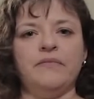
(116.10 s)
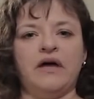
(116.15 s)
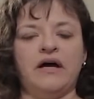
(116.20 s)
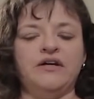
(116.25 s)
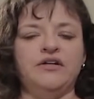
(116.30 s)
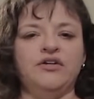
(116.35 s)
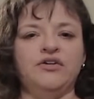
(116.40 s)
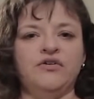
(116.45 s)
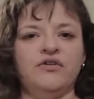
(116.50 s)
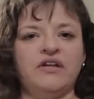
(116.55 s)

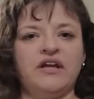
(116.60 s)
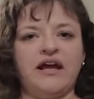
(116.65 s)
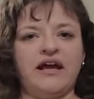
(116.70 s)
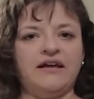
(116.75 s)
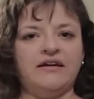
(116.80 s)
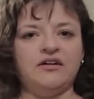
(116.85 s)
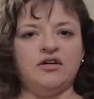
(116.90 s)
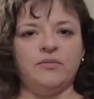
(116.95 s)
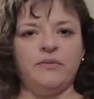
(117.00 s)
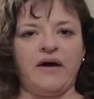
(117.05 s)
I knew that I
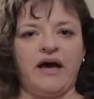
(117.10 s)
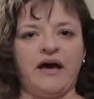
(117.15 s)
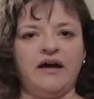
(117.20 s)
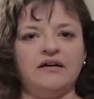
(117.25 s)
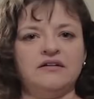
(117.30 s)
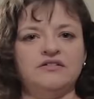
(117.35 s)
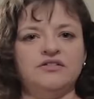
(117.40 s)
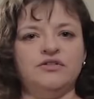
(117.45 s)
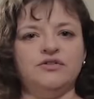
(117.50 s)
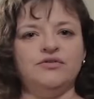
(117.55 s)
had to go
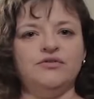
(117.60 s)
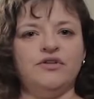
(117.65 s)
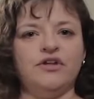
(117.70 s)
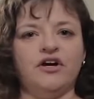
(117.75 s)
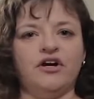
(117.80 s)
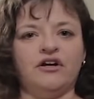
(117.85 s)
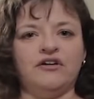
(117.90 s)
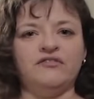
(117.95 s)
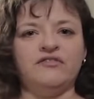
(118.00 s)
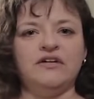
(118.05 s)
back to
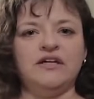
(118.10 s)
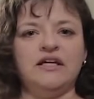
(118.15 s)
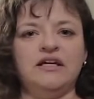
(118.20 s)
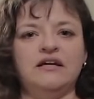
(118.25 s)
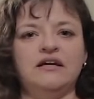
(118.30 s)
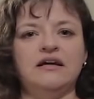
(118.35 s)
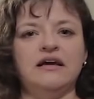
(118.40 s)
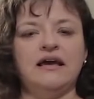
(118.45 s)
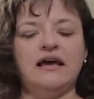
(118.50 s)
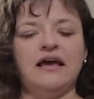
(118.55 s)
the R
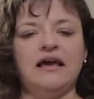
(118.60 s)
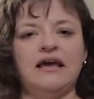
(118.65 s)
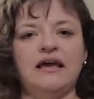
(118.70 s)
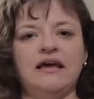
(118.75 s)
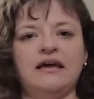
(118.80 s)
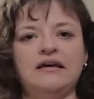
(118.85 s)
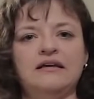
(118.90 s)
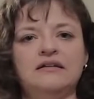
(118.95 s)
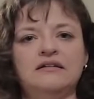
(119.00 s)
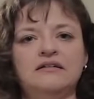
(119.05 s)
V,
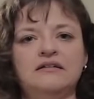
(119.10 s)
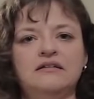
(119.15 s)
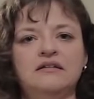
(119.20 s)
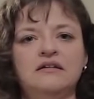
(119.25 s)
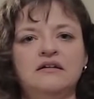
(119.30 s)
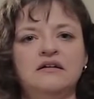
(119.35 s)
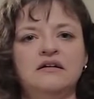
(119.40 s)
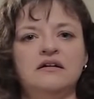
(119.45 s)
and